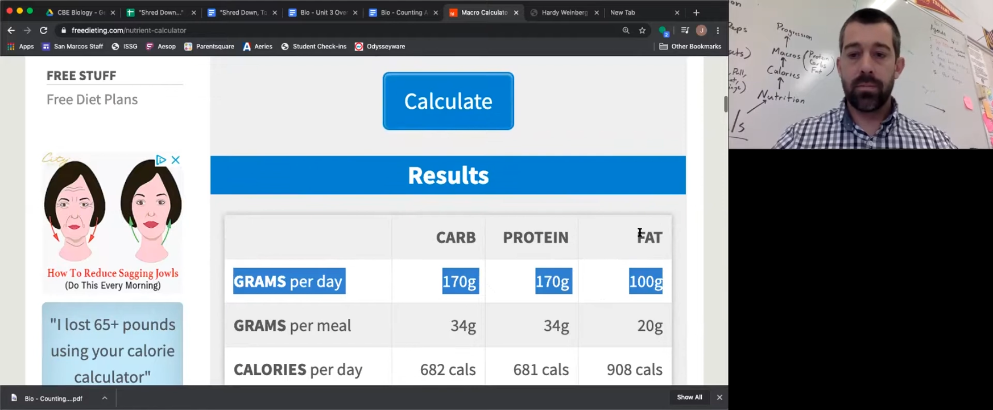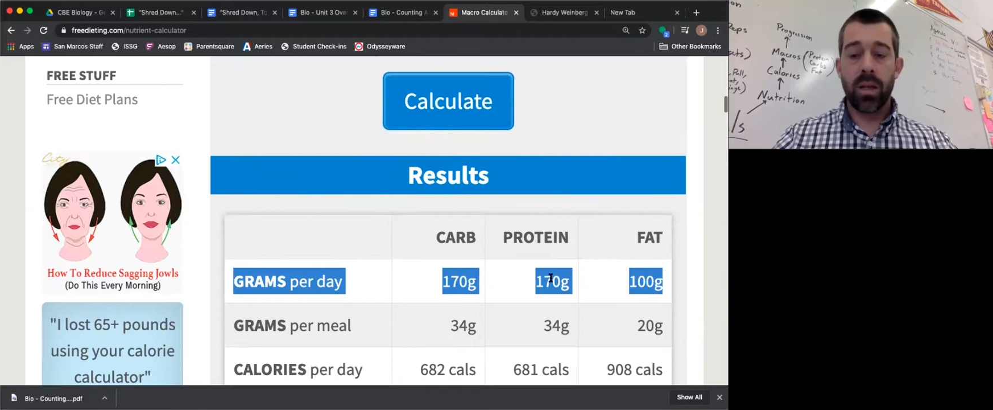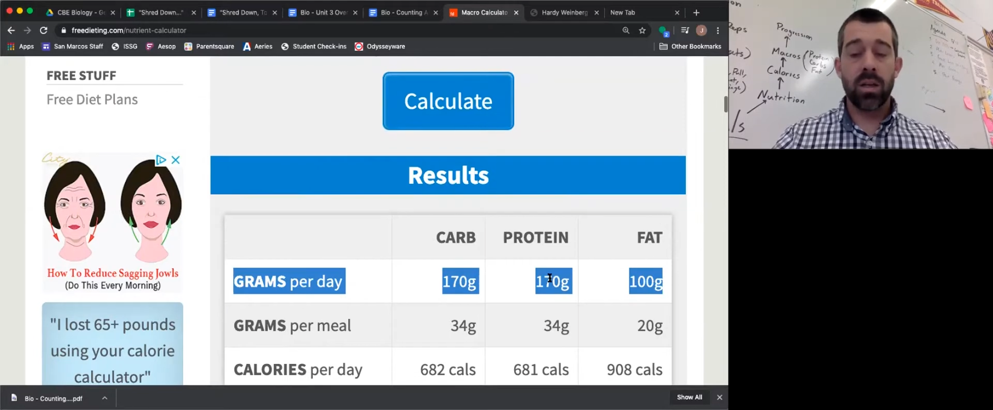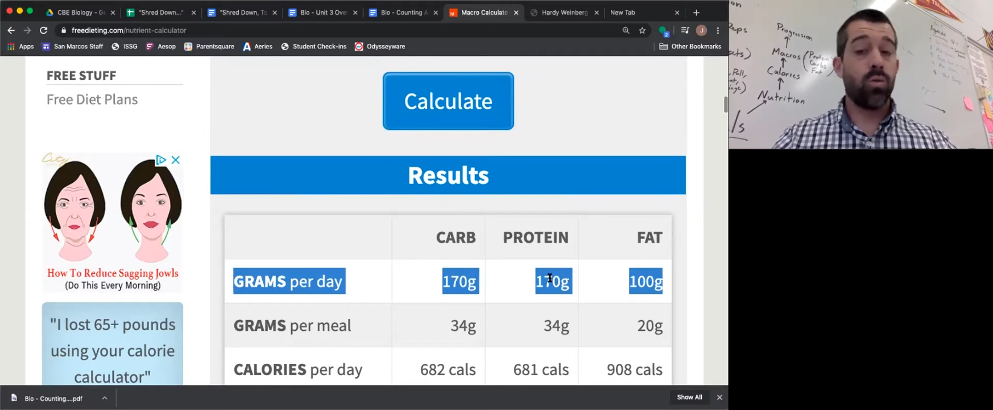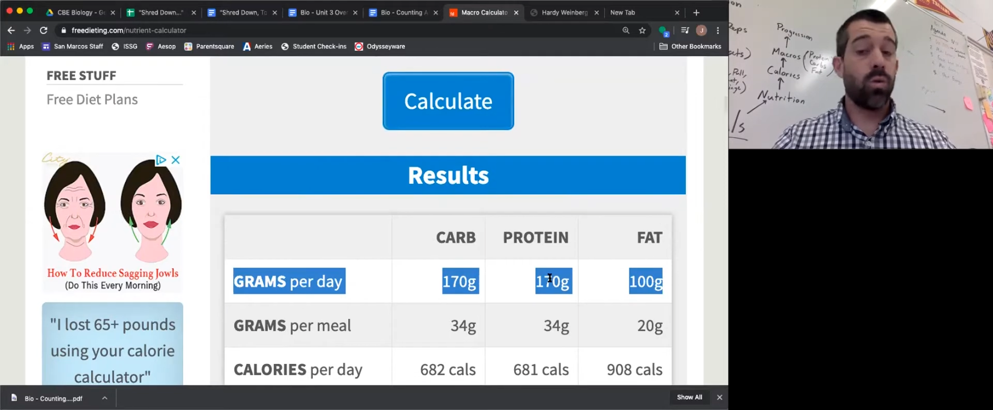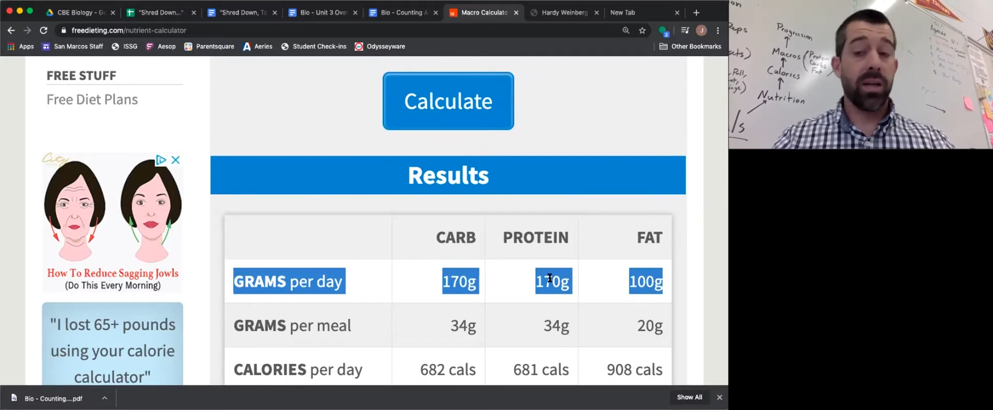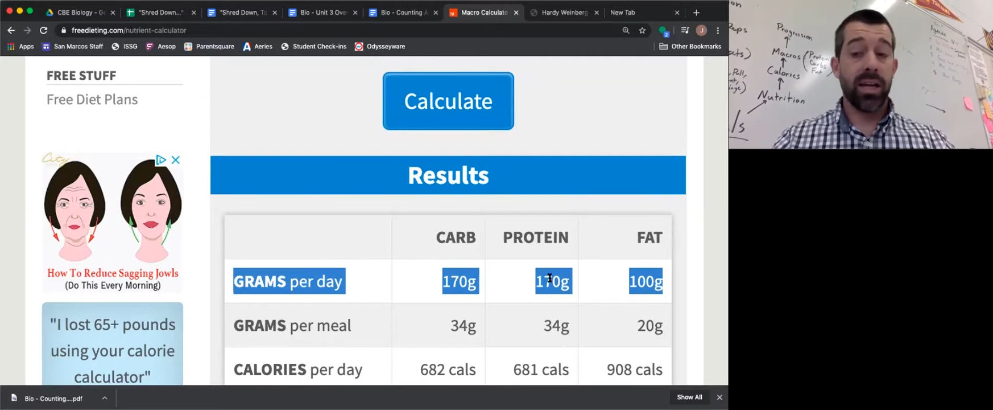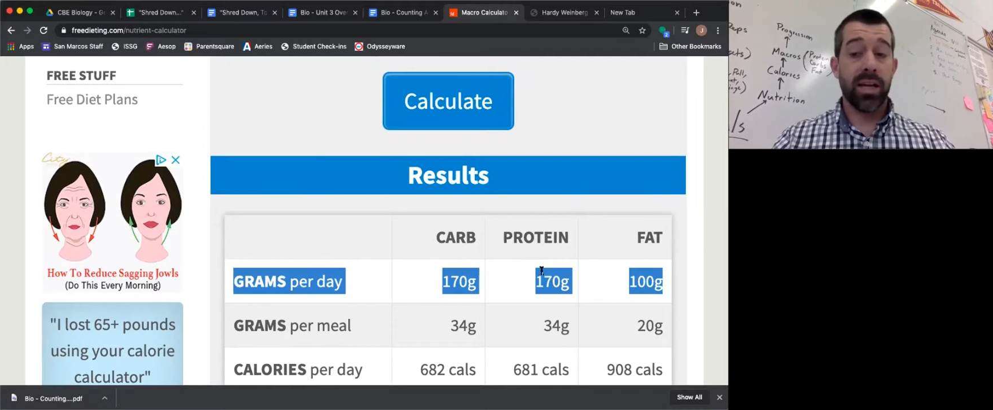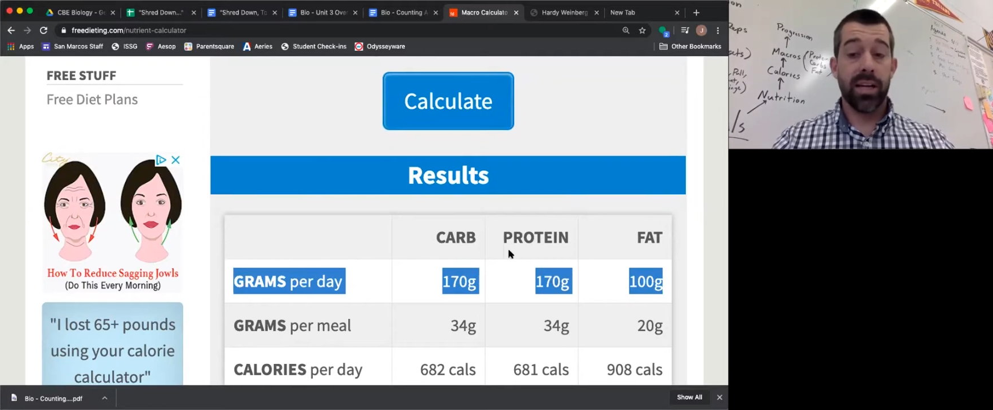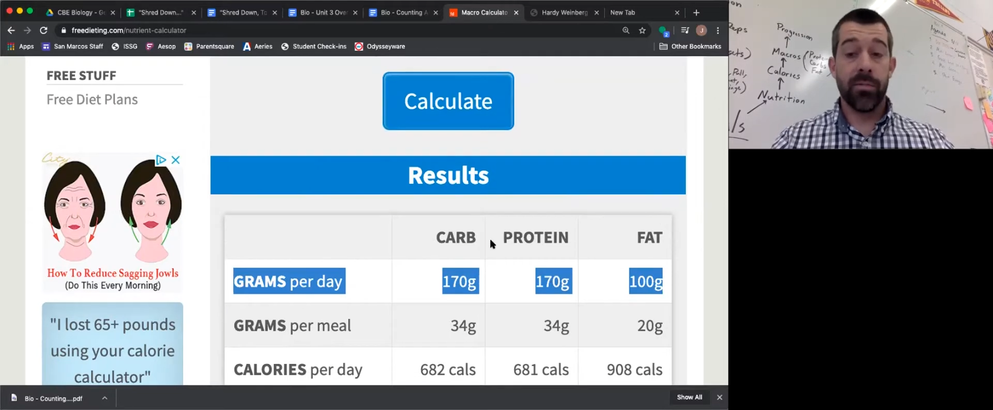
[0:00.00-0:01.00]
So what we
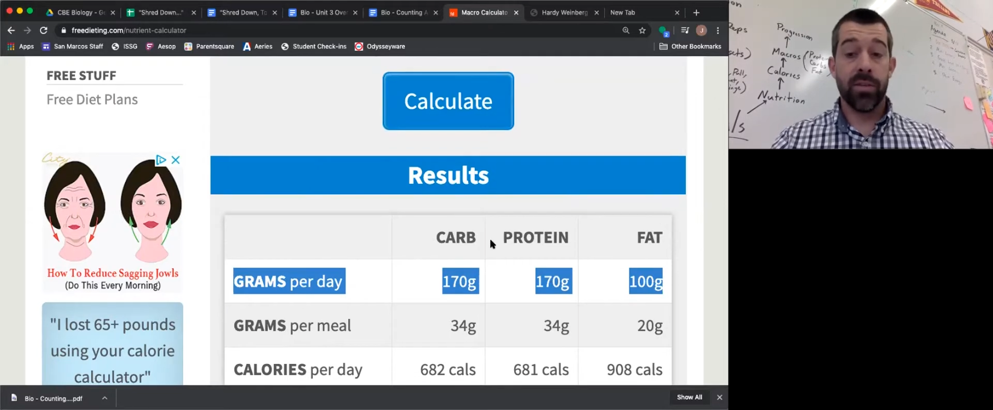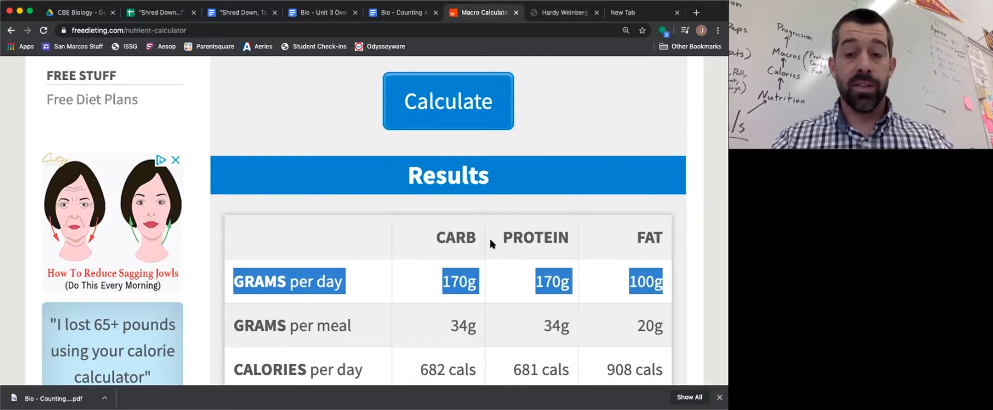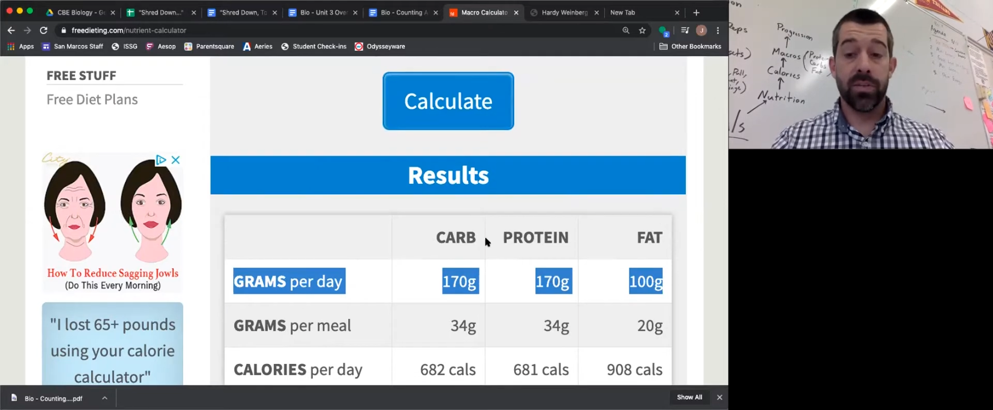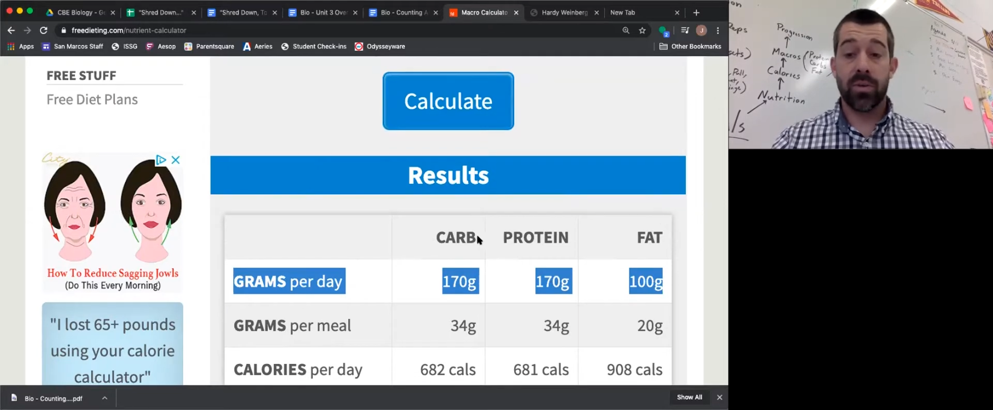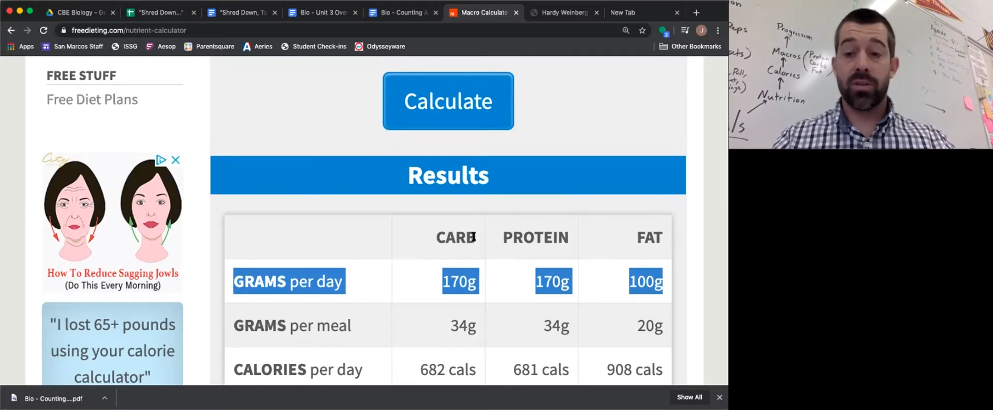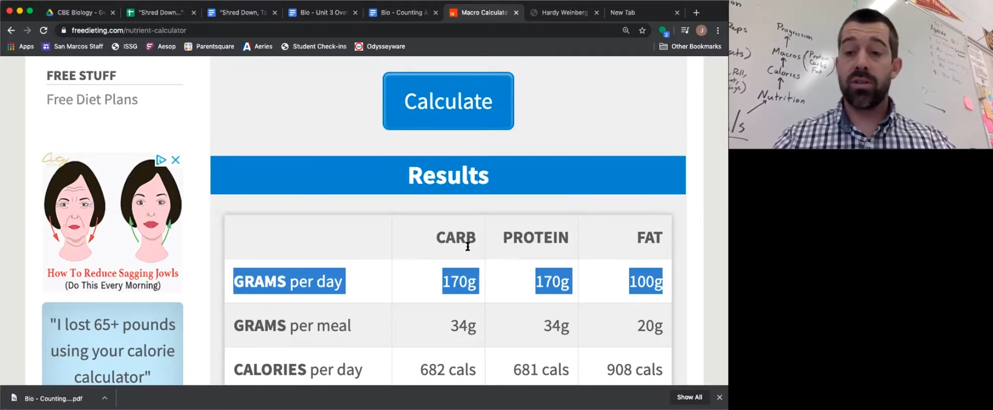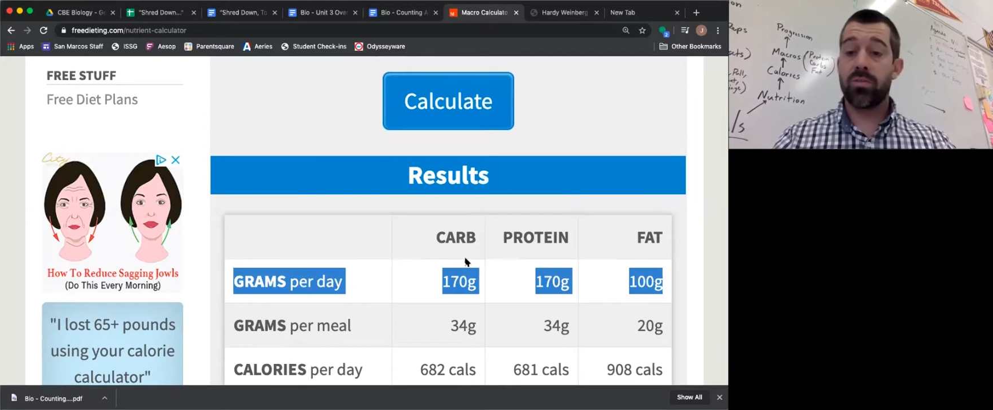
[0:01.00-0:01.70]
ended up for this person